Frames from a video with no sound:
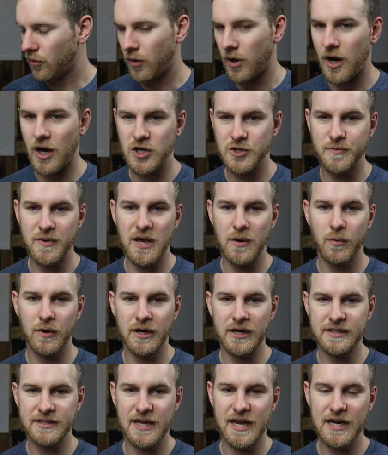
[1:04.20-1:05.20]
GarageBand. We're
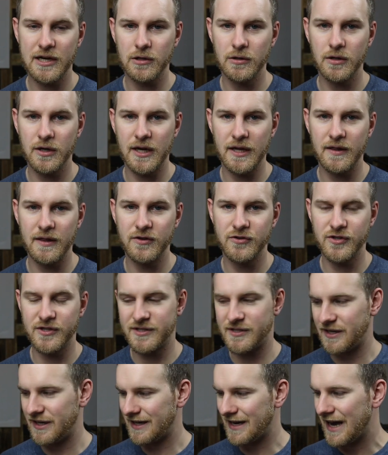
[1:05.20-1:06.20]
going to take a look at
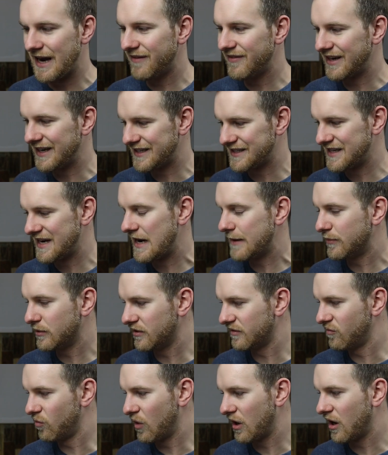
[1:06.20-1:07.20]
just kind of an
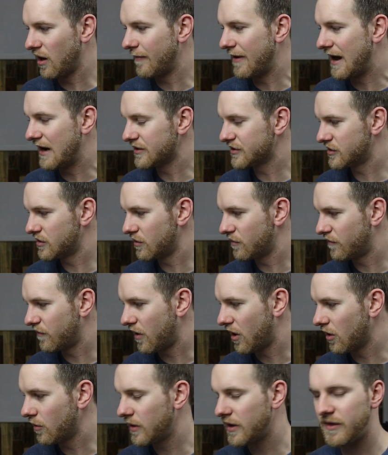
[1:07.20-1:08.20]
example of where I'm at so
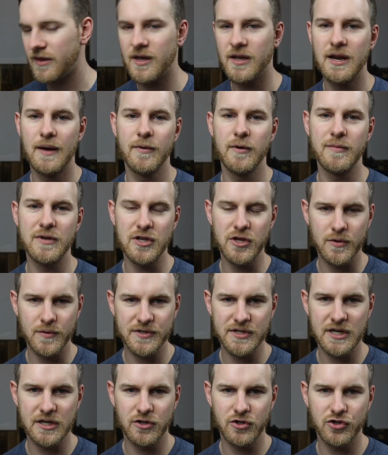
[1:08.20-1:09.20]
far with it. I'm going to be
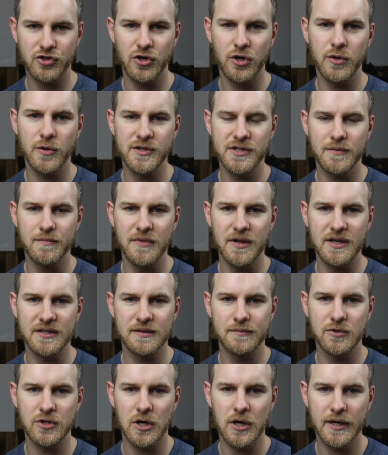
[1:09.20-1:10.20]
using it to show you some
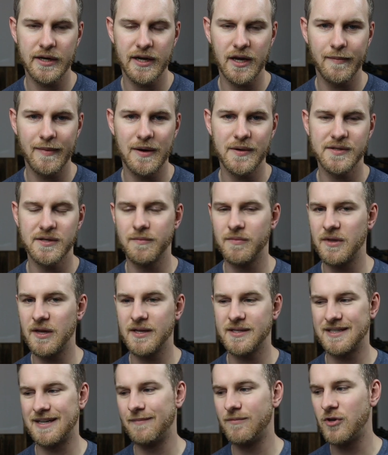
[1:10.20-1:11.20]
things I'm talking about, some
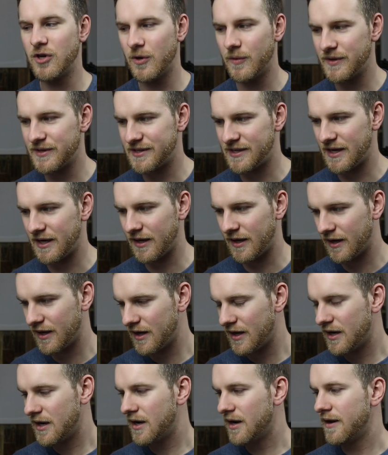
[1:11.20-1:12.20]
things that I'm noticing
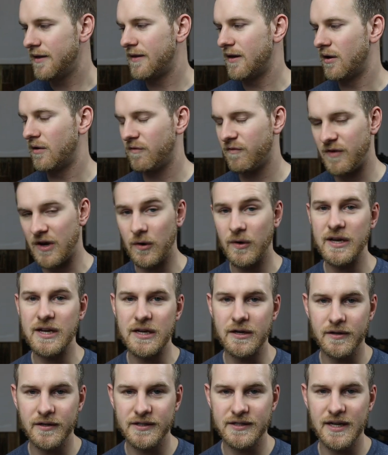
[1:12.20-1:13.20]
that are
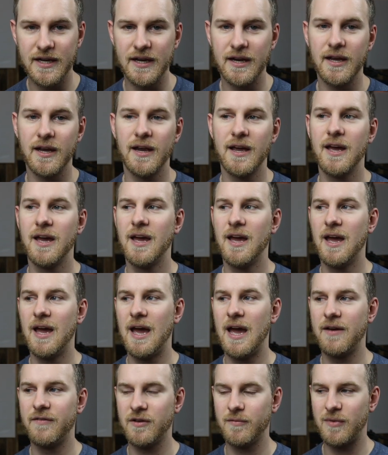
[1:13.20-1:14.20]
very irritating
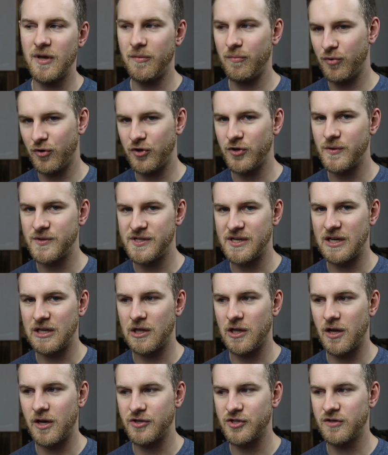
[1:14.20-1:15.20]
having been producing in
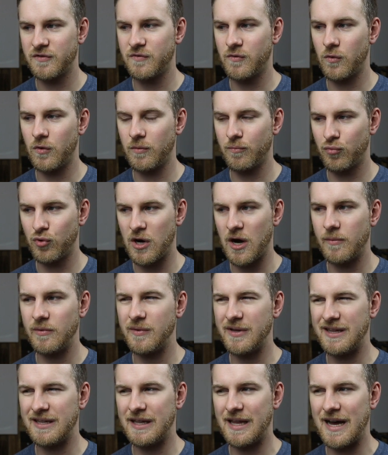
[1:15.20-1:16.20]
Logic for
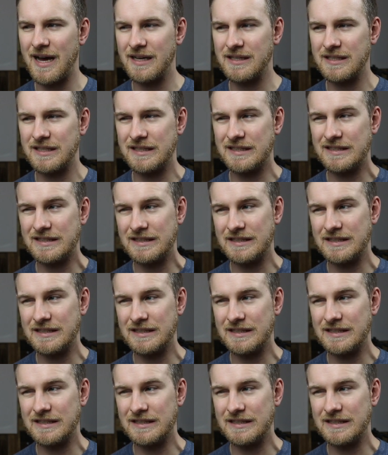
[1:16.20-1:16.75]
probably the last